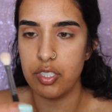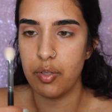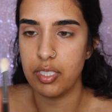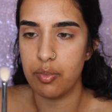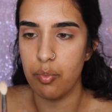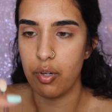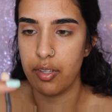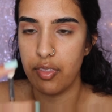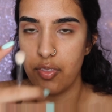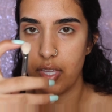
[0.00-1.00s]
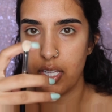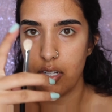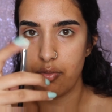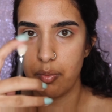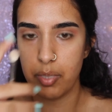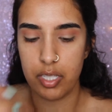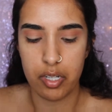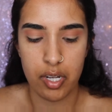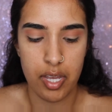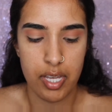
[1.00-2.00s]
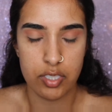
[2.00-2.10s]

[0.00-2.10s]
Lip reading: so it's more thin from here,